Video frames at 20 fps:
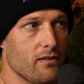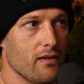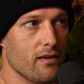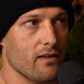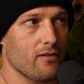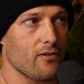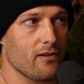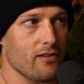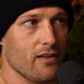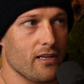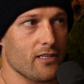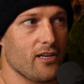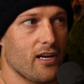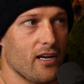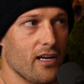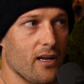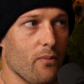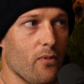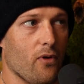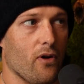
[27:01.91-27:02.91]
Like they weren't like
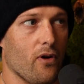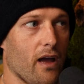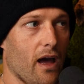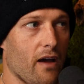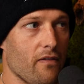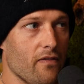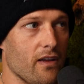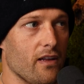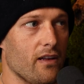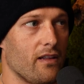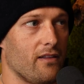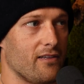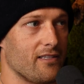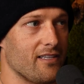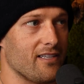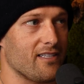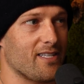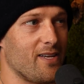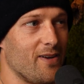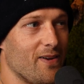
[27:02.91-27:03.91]
trying to get caffeine in their
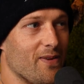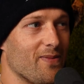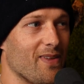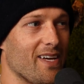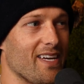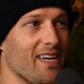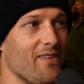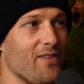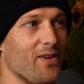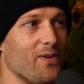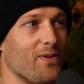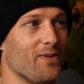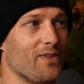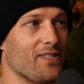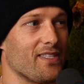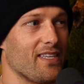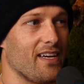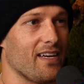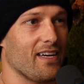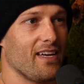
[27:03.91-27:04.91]
system. Like everyone
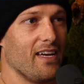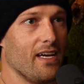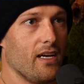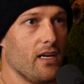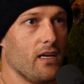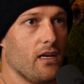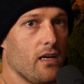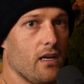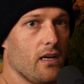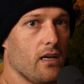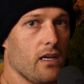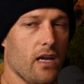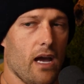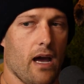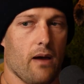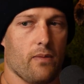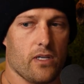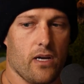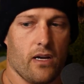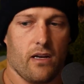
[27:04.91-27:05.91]
was like,
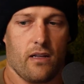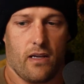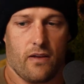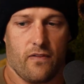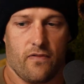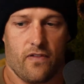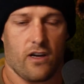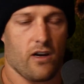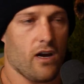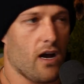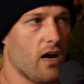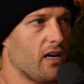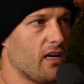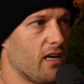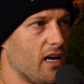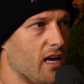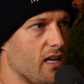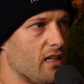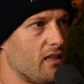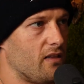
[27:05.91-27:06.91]
yeah, I'm trying to like figure out how
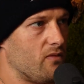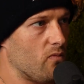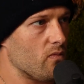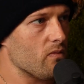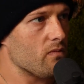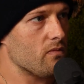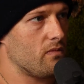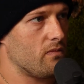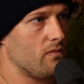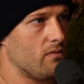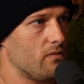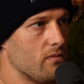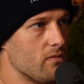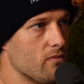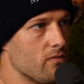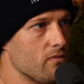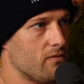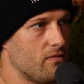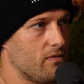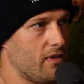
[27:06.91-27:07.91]
to kind of
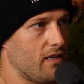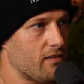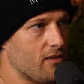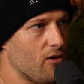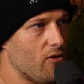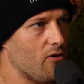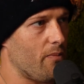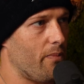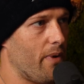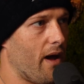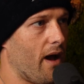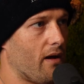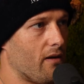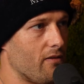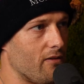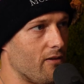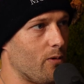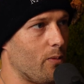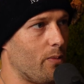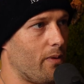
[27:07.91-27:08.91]
like tone it
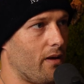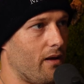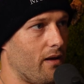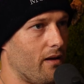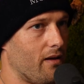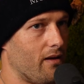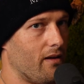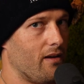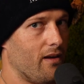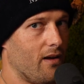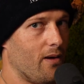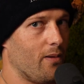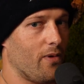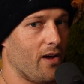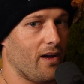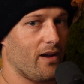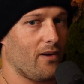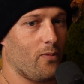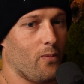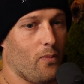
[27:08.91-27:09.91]
back a little bit. I'm
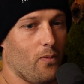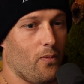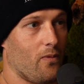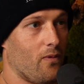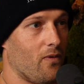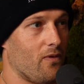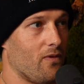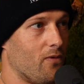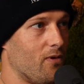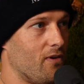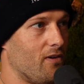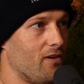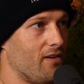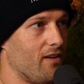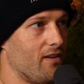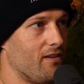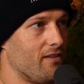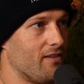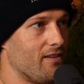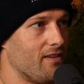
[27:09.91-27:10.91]
like, well,
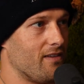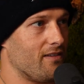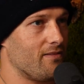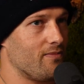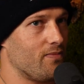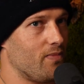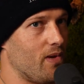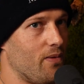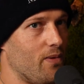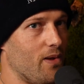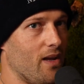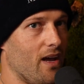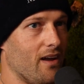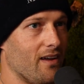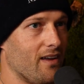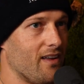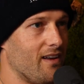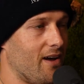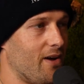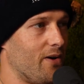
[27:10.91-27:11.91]
maybe I
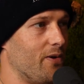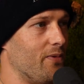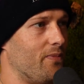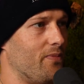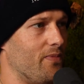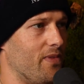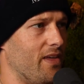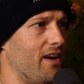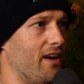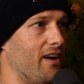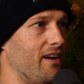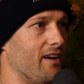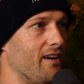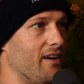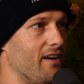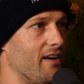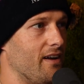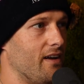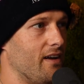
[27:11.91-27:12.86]
could help there.